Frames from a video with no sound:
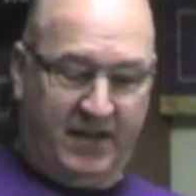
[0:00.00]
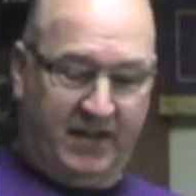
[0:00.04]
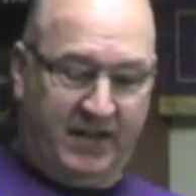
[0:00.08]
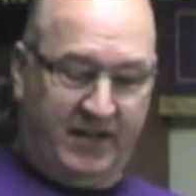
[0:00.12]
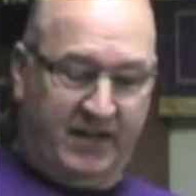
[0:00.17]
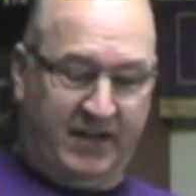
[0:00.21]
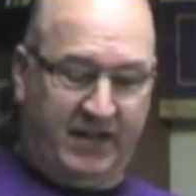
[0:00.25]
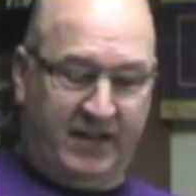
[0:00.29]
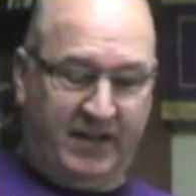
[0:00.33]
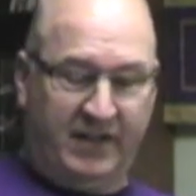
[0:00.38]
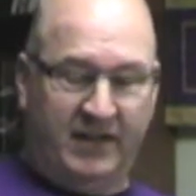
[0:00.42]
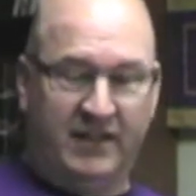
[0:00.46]

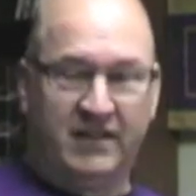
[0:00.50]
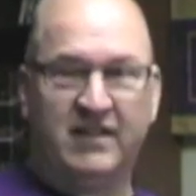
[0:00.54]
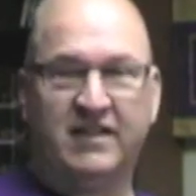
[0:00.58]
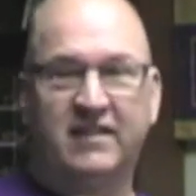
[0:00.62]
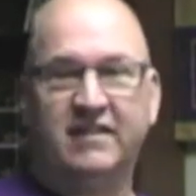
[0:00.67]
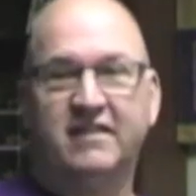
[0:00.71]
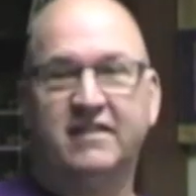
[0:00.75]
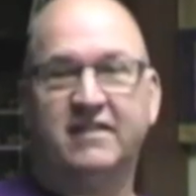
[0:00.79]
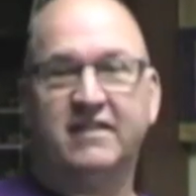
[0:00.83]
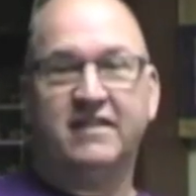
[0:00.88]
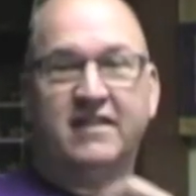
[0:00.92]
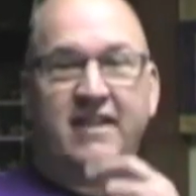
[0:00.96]
uh,
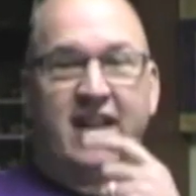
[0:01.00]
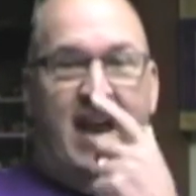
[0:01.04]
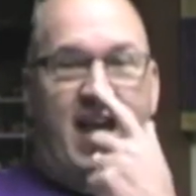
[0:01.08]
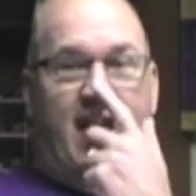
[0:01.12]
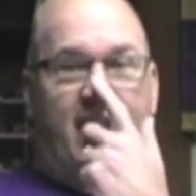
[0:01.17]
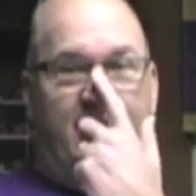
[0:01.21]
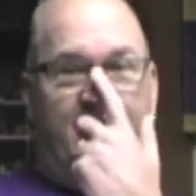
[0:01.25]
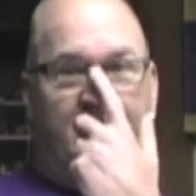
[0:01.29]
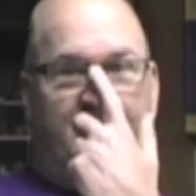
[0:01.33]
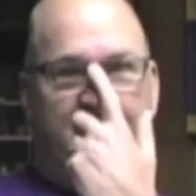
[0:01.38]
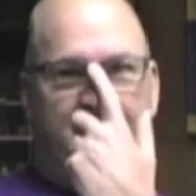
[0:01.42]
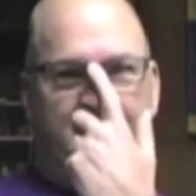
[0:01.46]

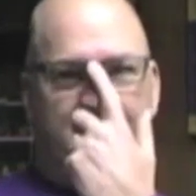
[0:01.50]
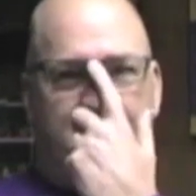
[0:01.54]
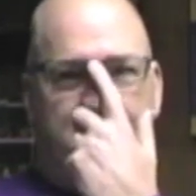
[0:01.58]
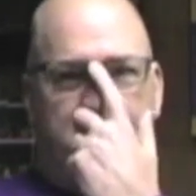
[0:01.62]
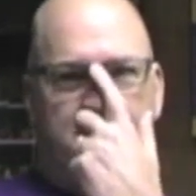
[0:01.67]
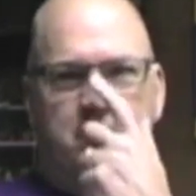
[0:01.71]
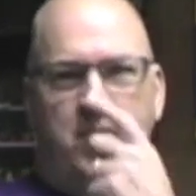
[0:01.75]
that is